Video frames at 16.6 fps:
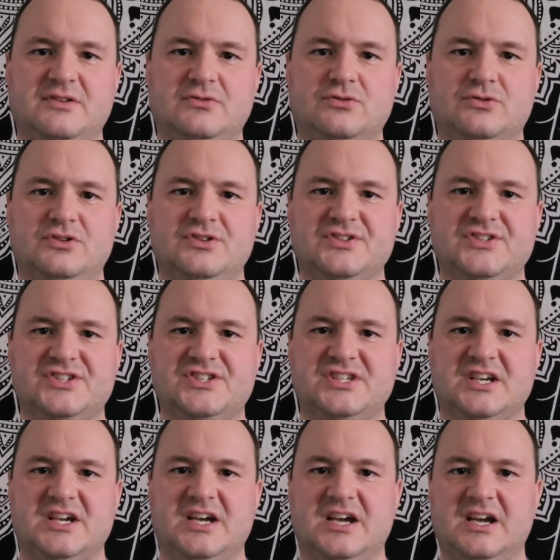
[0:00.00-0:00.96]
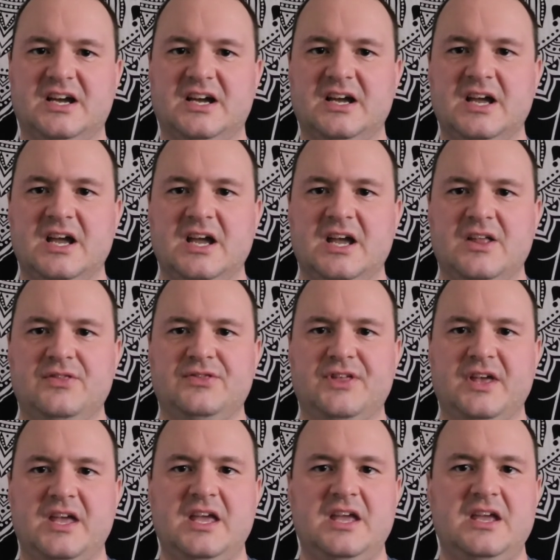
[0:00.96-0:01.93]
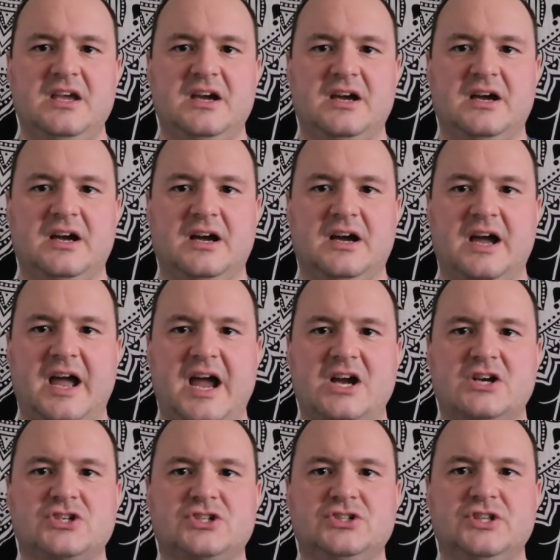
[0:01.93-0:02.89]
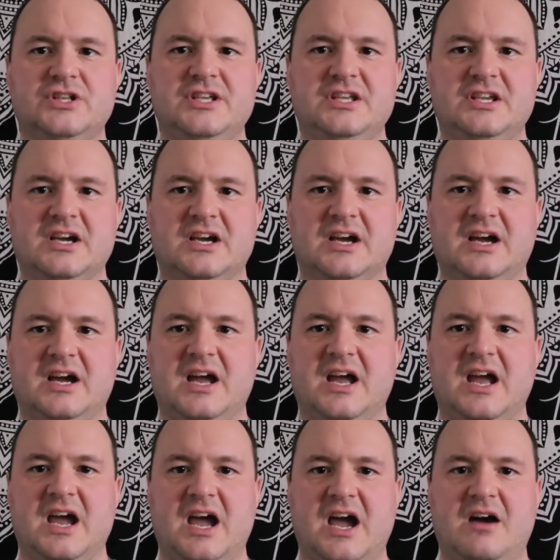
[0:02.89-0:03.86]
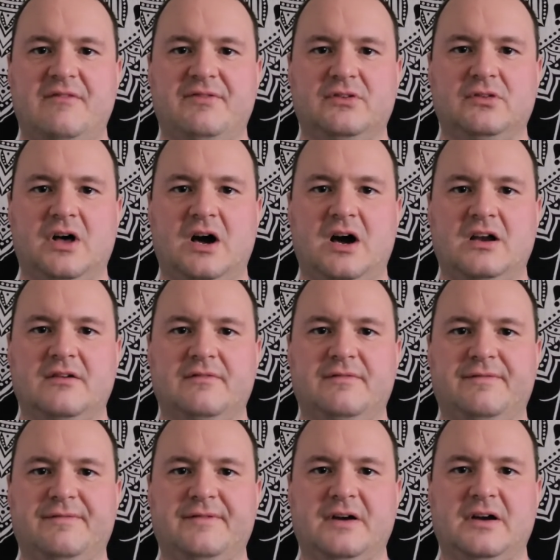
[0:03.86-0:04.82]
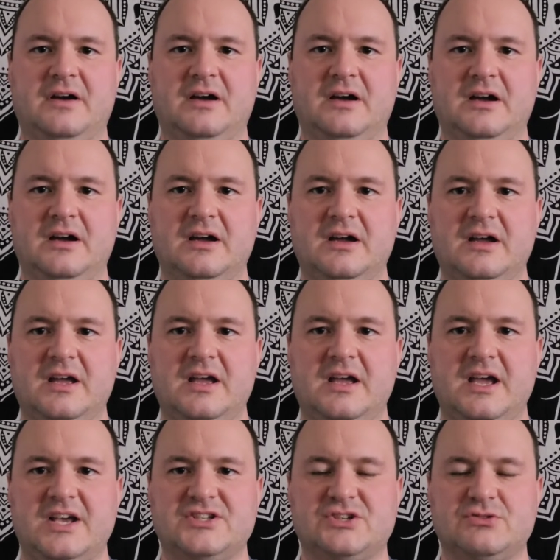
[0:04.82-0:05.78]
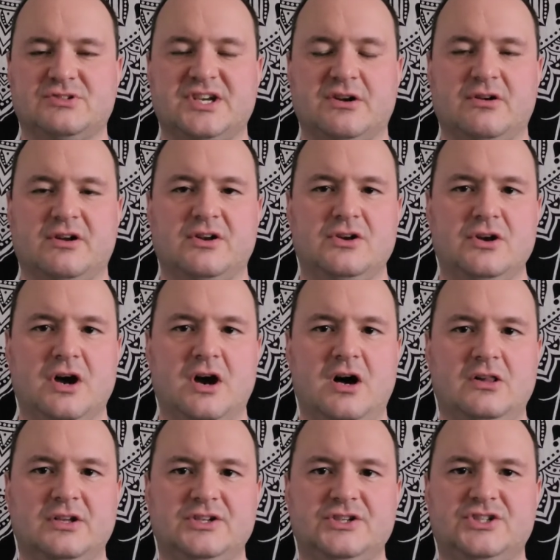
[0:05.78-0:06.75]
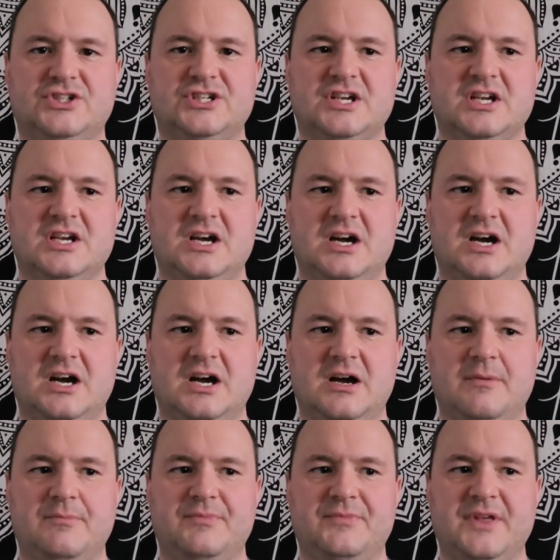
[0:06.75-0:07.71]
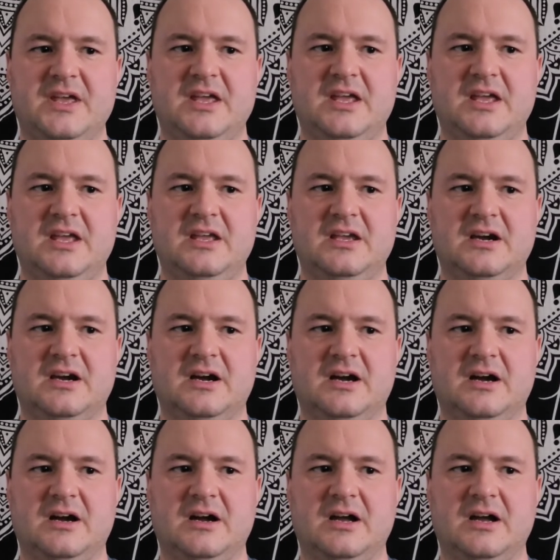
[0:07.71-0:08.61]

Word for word: individuals, uh, they uh, actually uh, have a lot of esoteric knowledge. Um, they